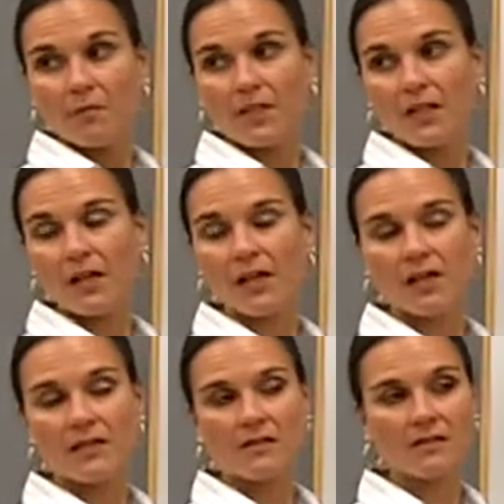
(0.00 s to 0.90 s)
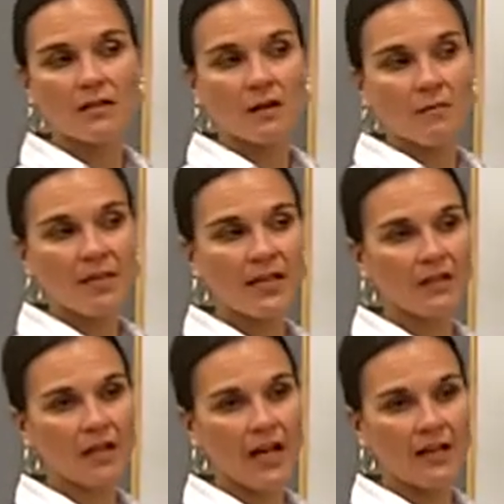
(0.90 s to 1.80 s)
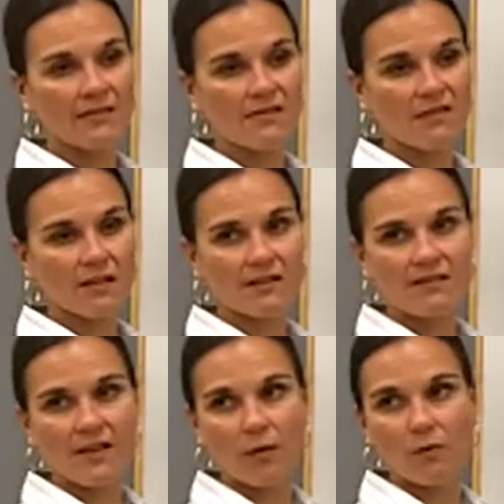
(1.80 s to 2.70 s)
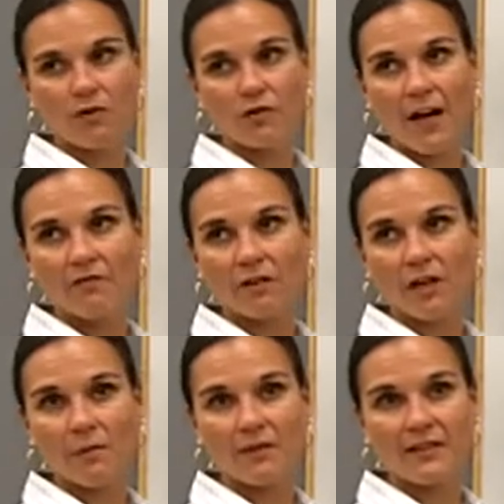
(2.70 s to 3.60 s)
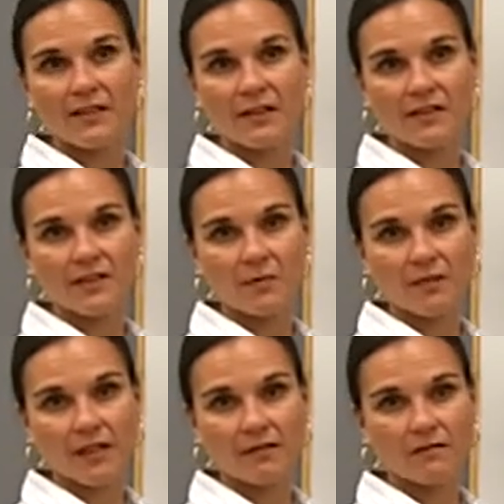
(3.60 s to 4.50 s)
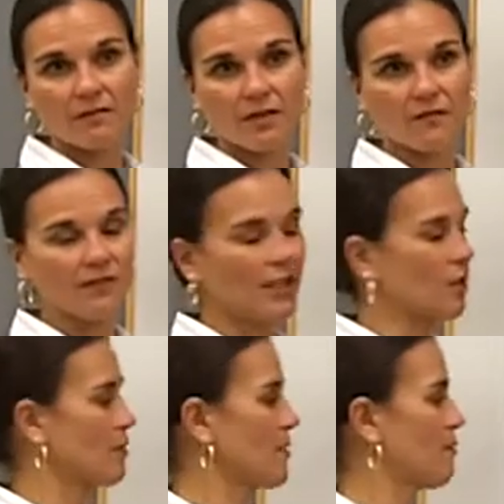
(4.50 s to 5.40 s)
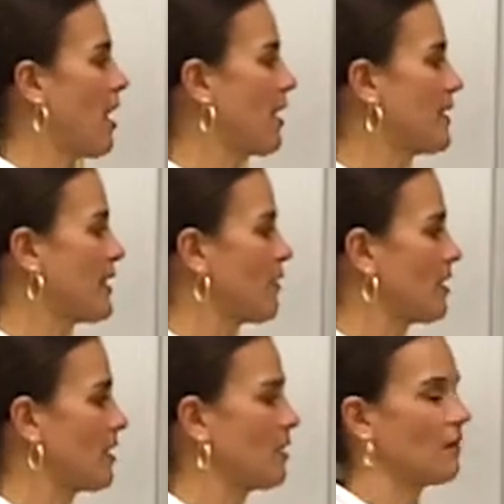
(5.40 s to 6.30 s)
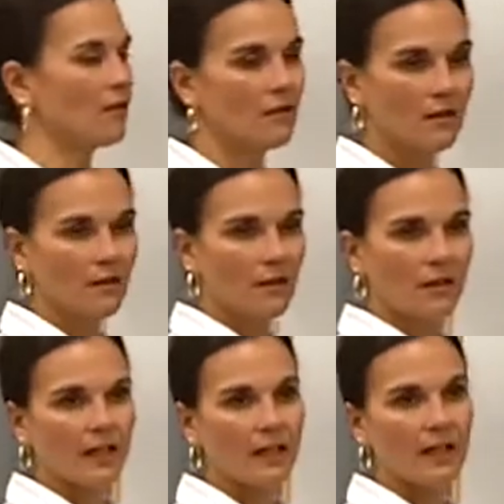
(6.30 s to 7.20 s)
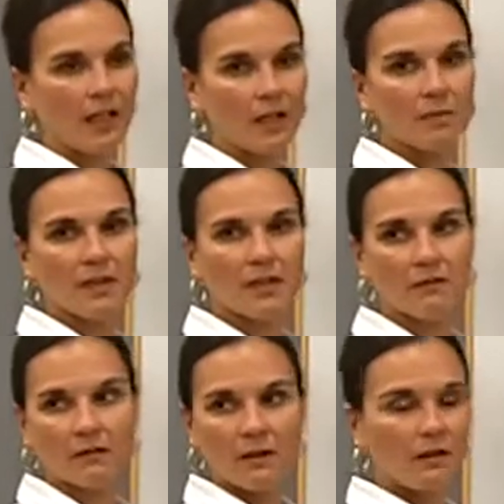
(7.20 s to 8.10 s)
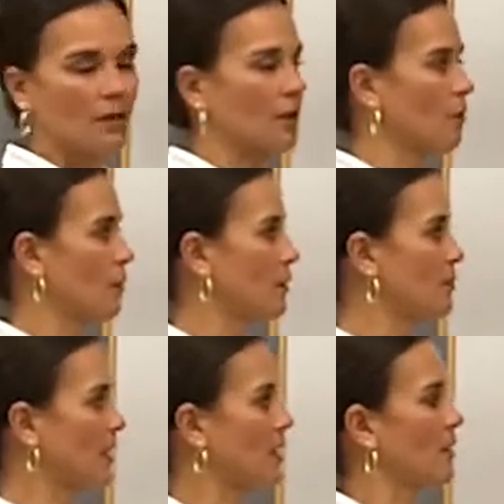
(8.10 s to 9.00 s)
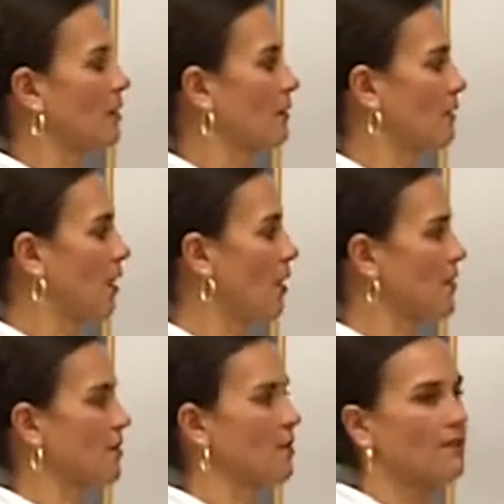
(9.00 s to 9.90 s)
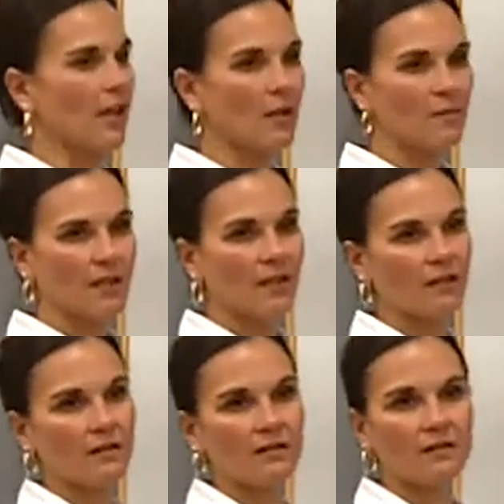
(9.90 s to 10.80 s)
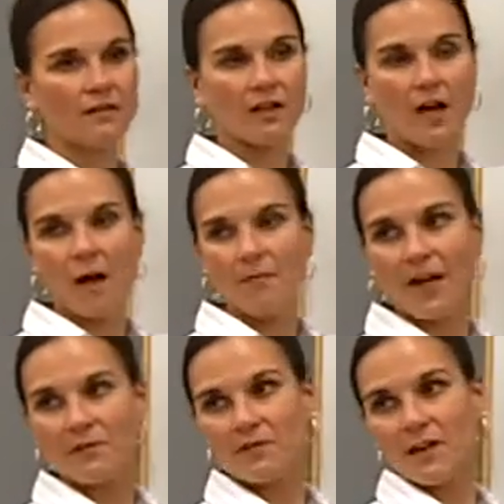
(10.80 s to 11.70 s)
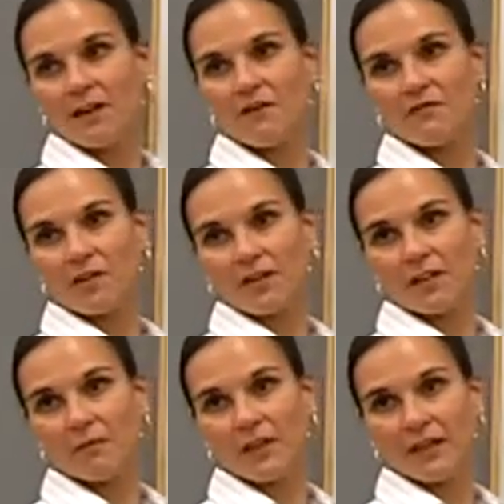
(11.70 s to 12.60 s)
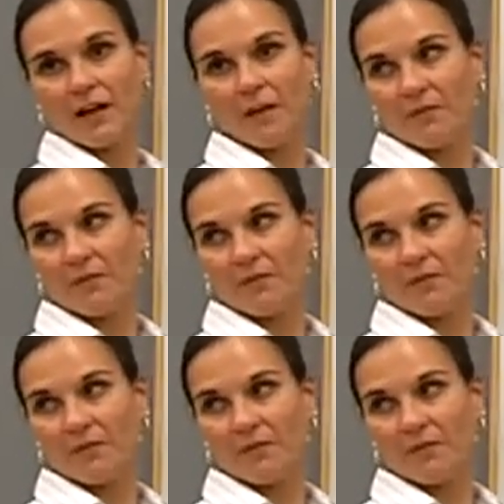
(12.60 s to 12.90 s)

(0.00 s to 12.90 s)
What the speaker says: because pen has things that will travel up a TLC plate. So if like you spotted down here in ink pen, you would be also developing the compounds of your ink pen